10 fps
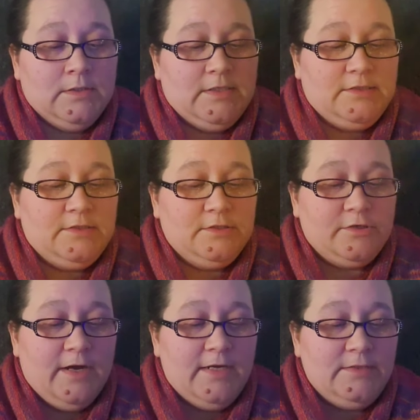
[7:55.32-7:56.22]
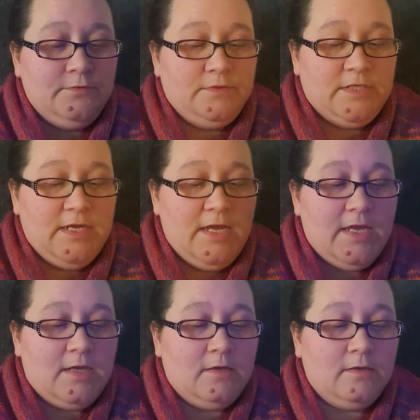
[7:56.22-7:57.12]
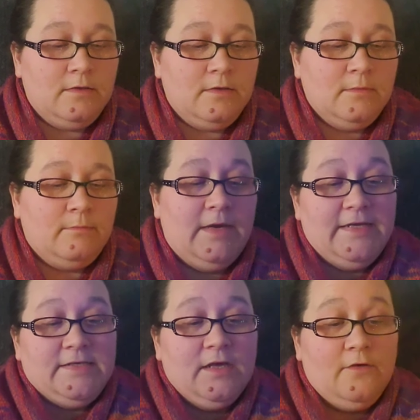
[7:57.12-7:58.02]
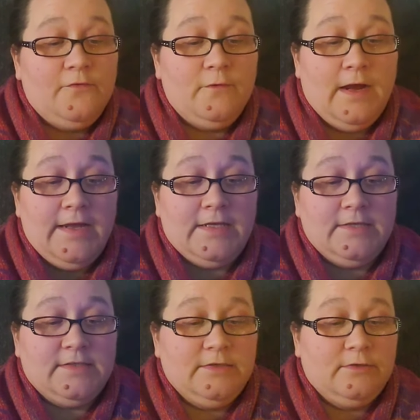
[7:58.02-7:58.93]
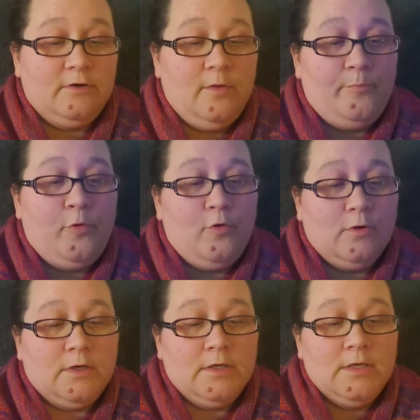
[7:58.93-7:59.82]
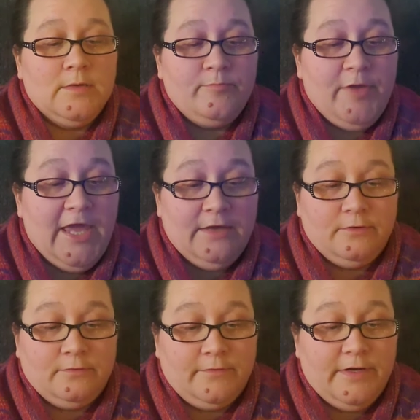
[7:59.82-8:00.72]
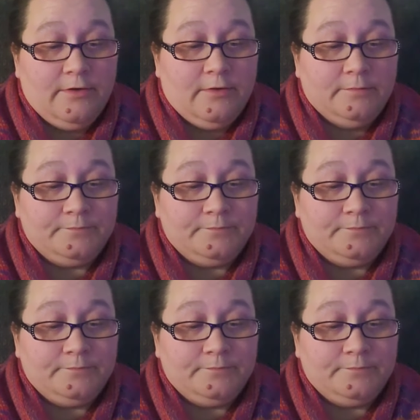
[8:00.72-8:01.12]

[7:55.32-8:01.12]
is to try to take myself, who I consider a poor pattern reader,